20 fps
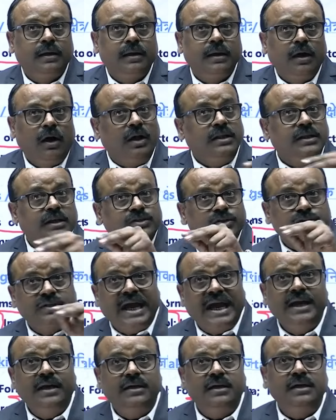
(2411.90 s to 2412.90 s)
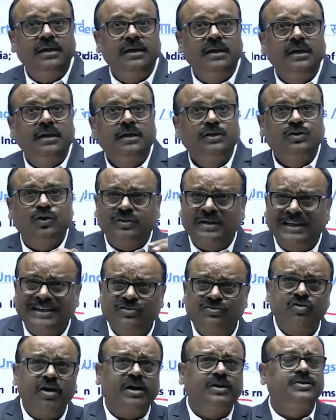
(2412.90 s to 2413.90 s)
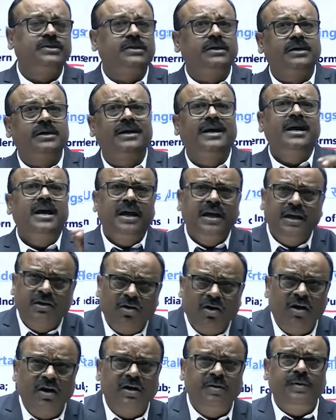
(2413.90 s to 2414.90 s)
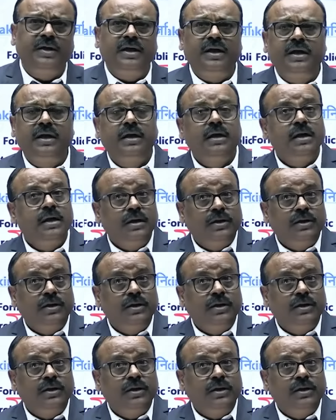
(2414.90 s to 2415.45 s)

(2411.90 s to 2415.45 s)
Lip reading: on the society, social structure, economy?